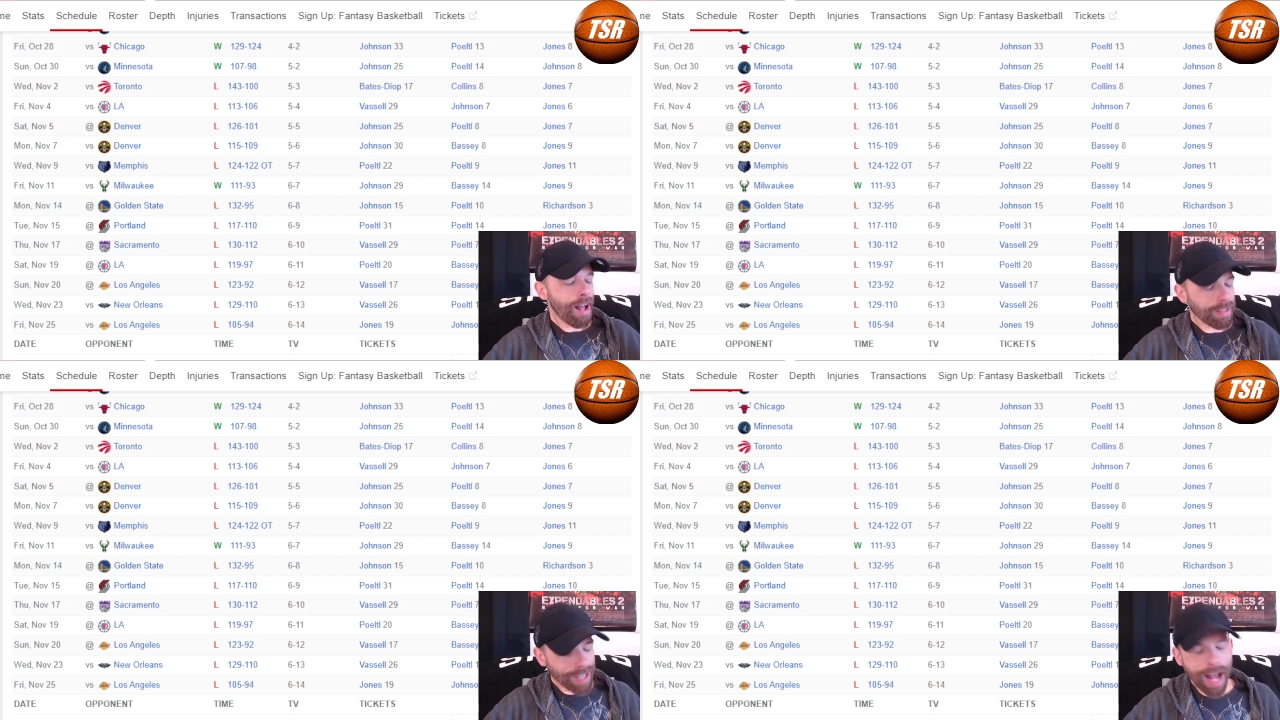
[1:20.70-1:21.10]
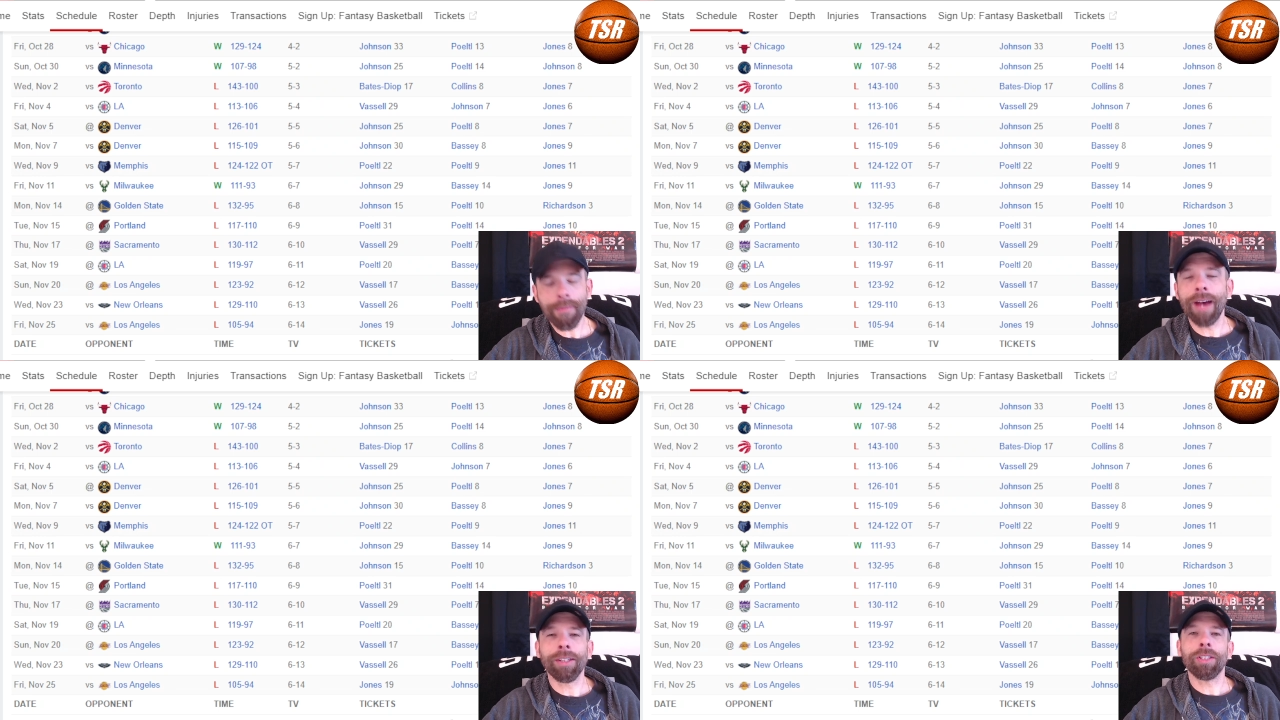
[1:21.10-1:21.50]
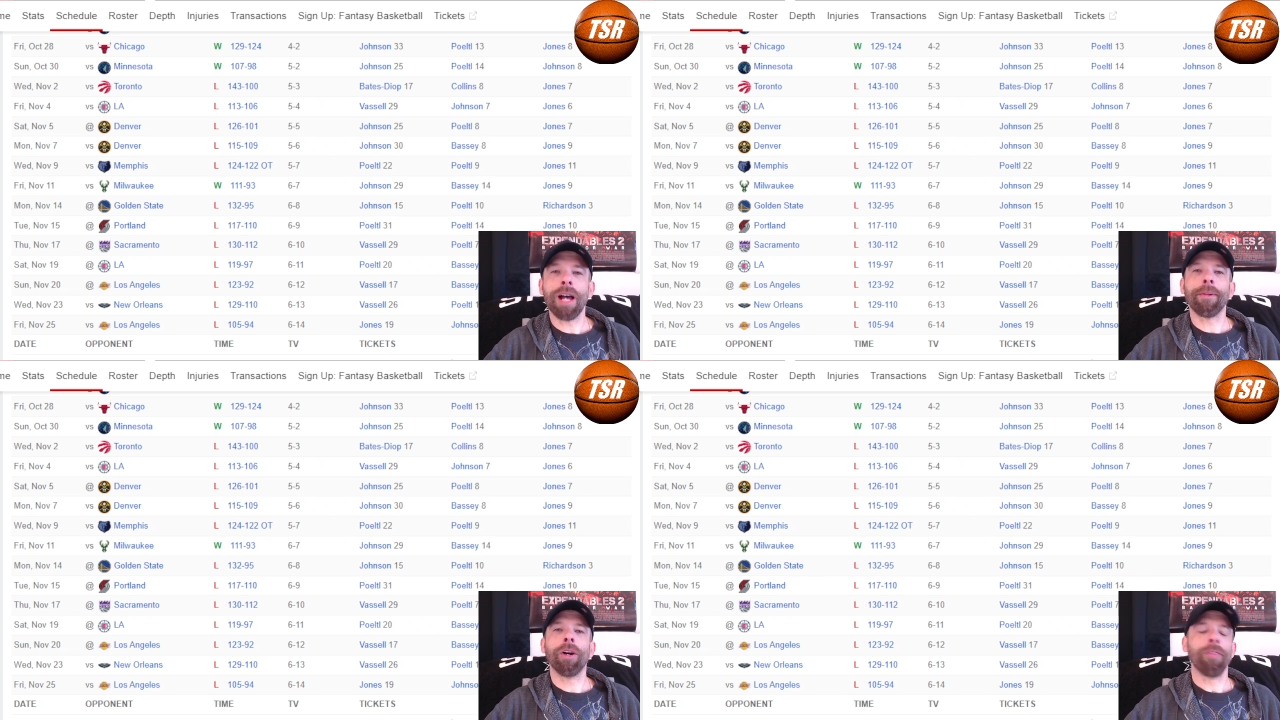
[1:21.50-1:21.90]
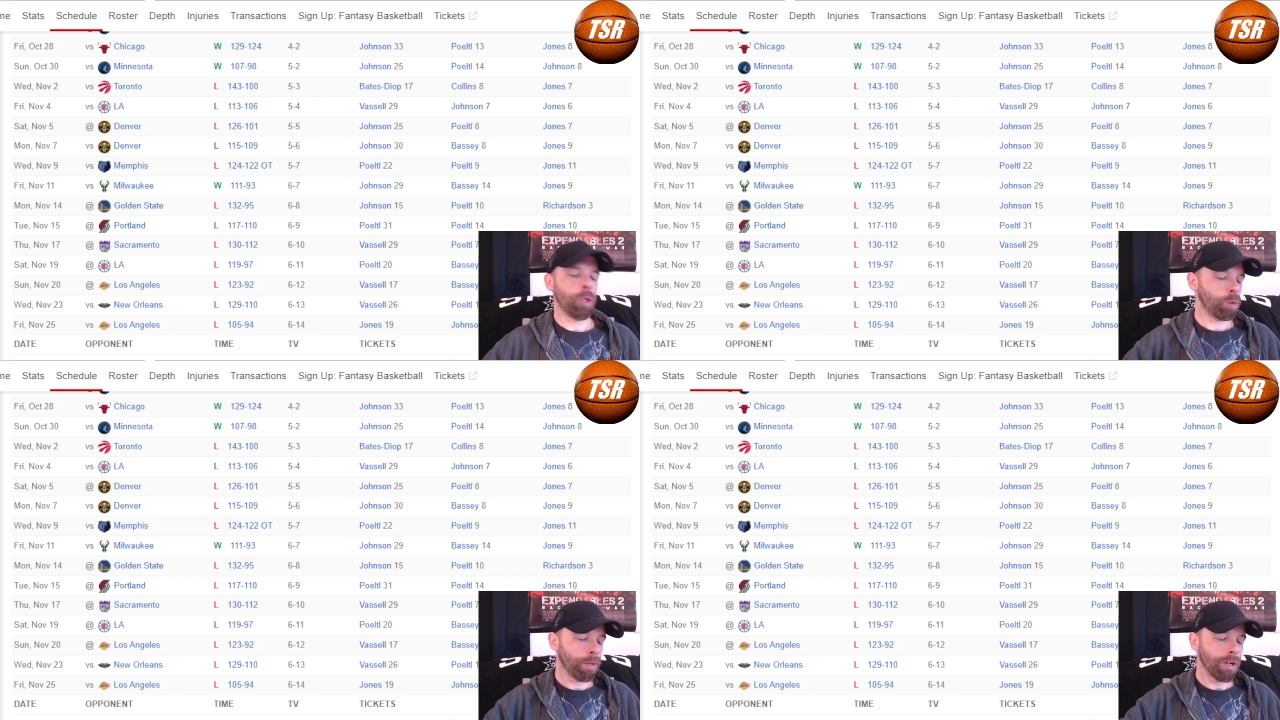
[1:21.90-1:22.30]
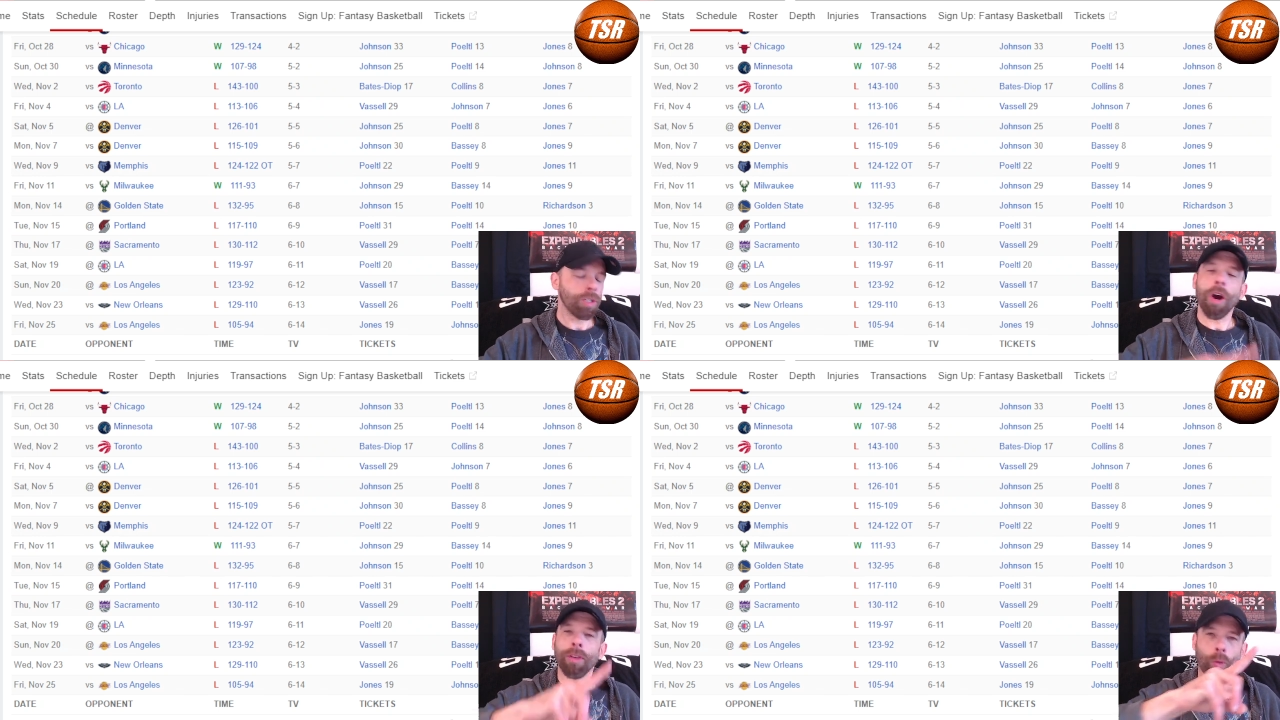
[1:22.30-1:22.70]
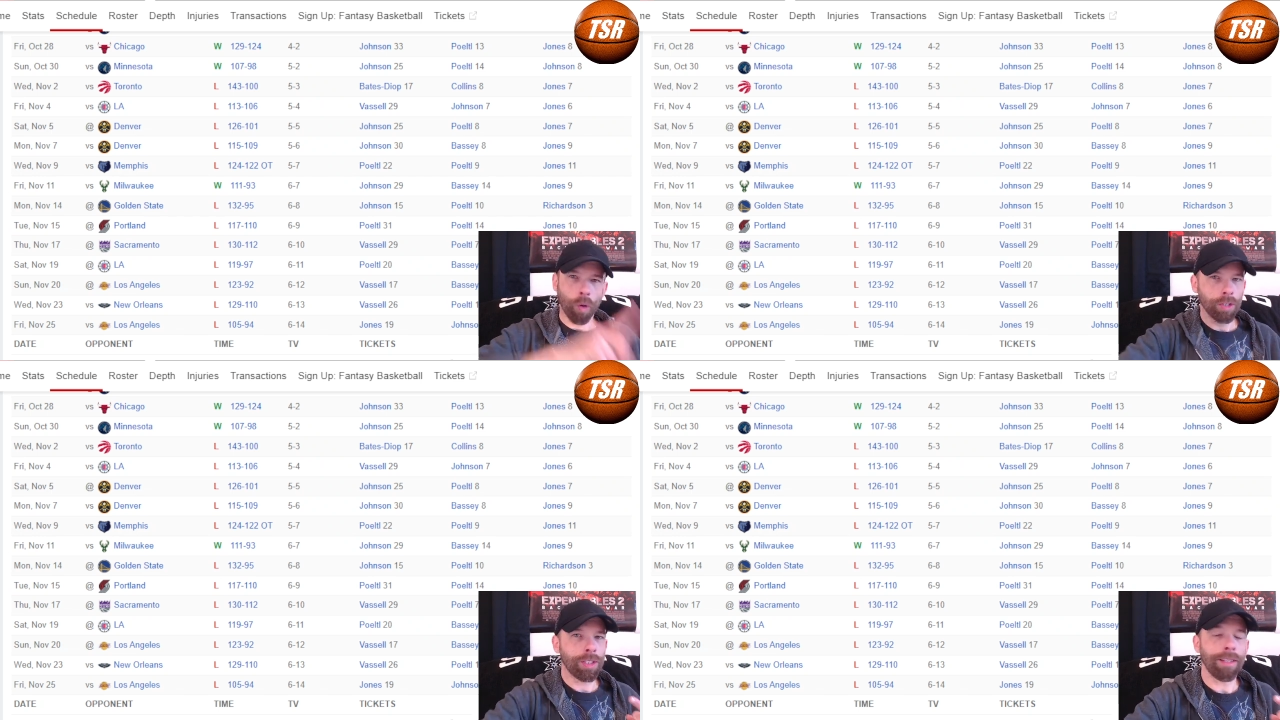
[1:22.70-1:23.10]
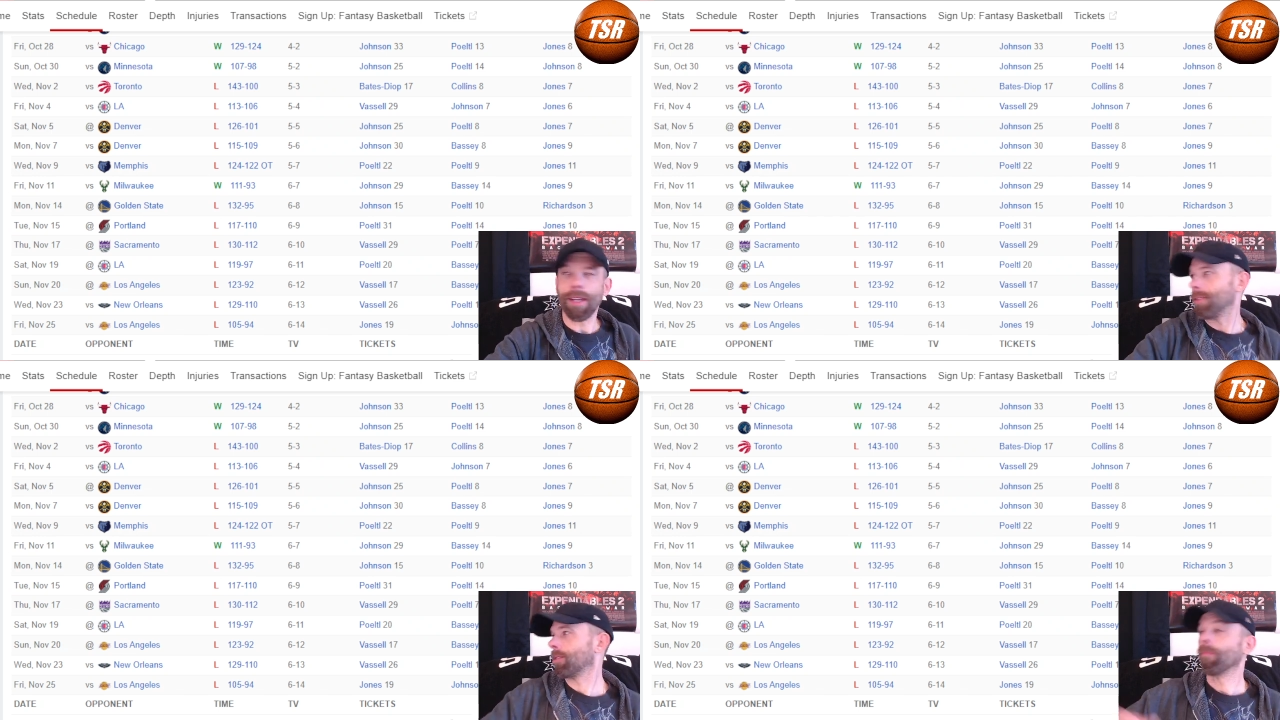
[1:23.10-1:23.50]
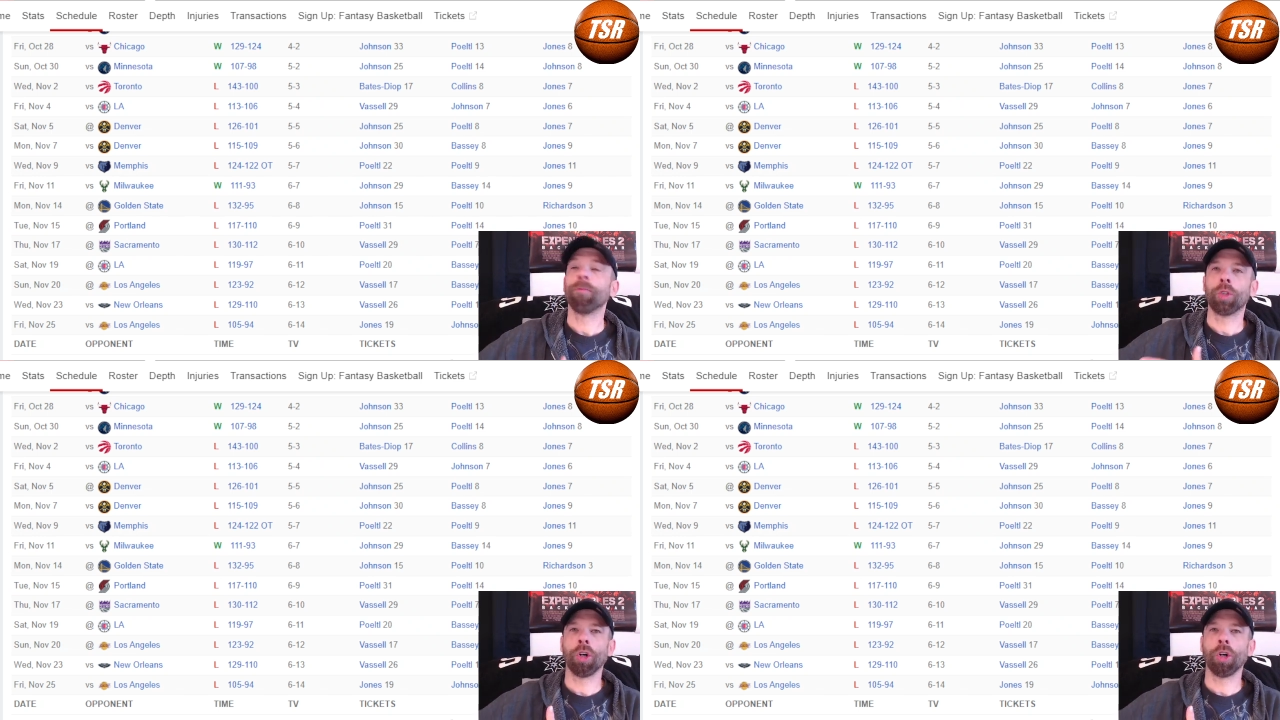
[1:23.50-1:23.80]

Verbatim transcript: Time after time, I heard the Spurs are the worst in this